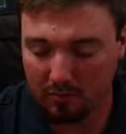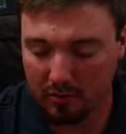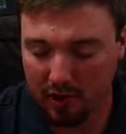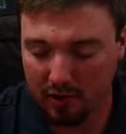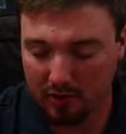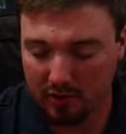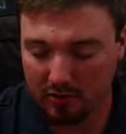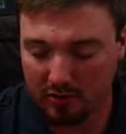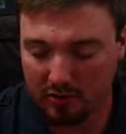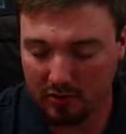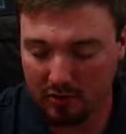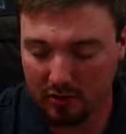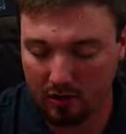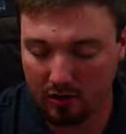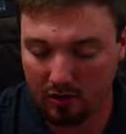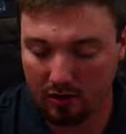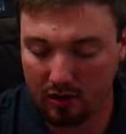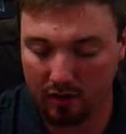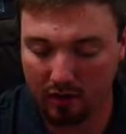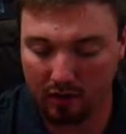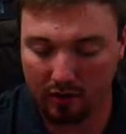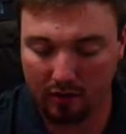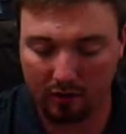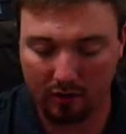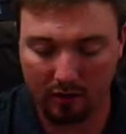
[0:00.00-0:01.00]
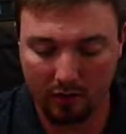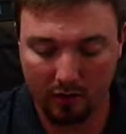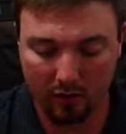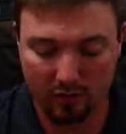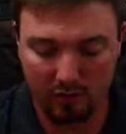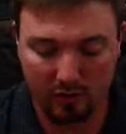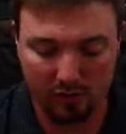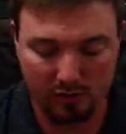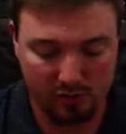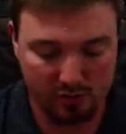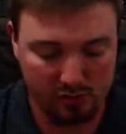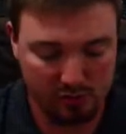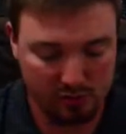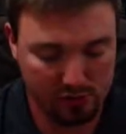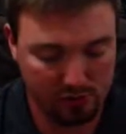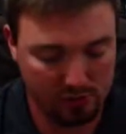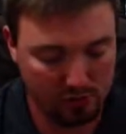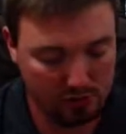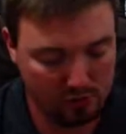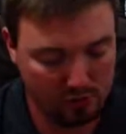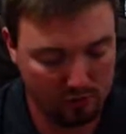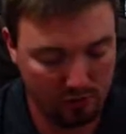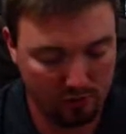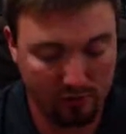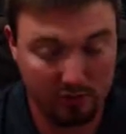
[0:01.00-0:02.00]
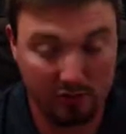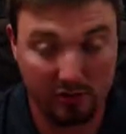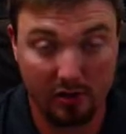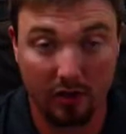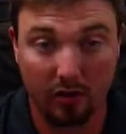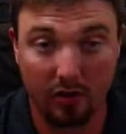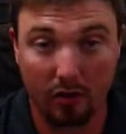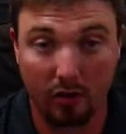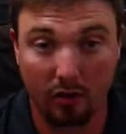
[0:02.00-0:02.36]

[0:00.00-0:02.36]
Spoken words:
but it might start getting there soon